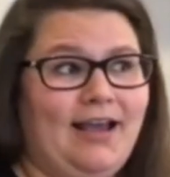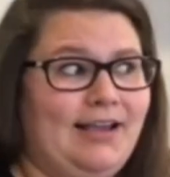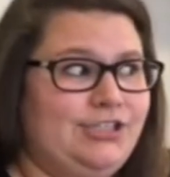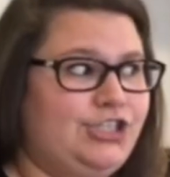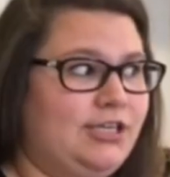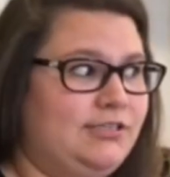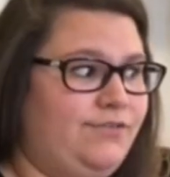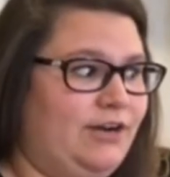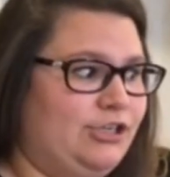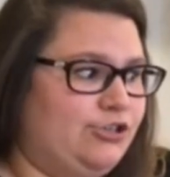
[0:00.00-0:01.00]
I just
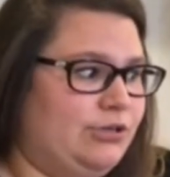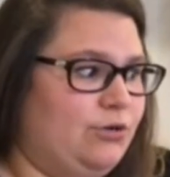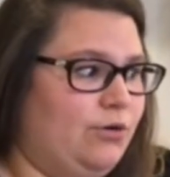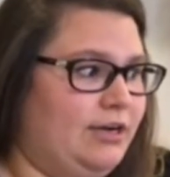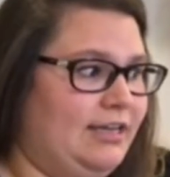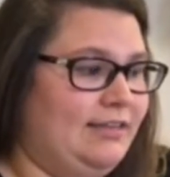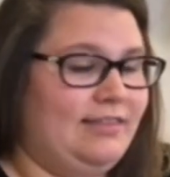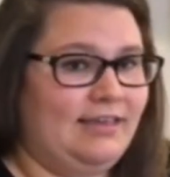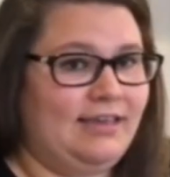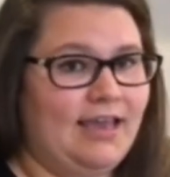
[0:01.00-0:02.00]
finished recording
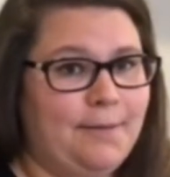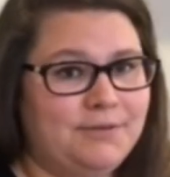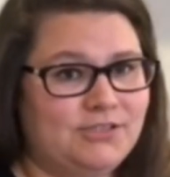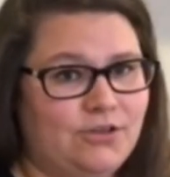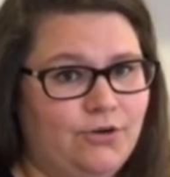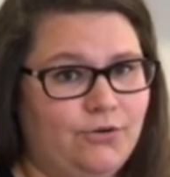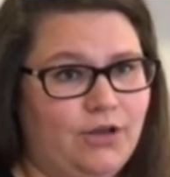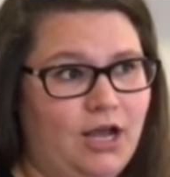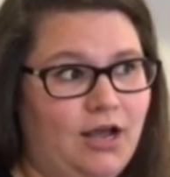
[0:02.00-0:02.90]
the episode